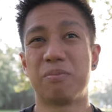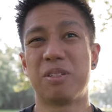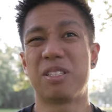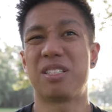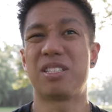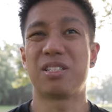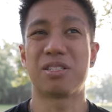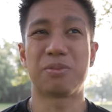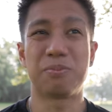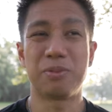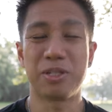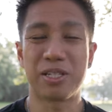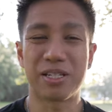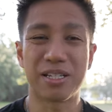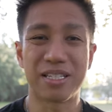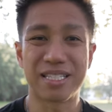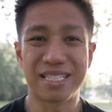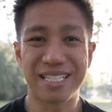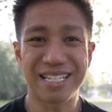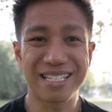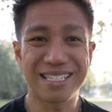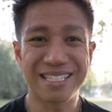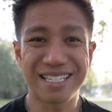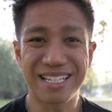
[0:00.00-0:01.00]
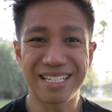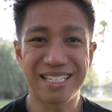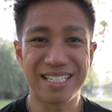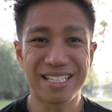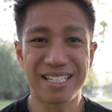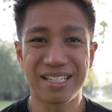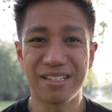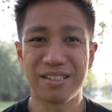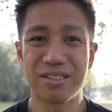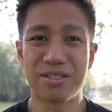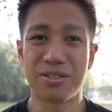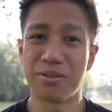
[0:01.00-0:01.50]
just because they sent
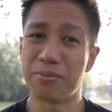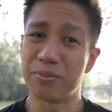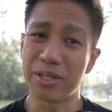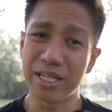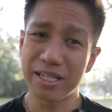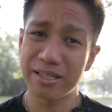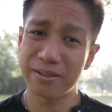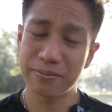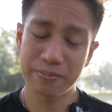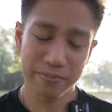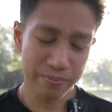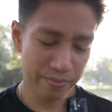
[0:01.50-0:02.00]
it to me.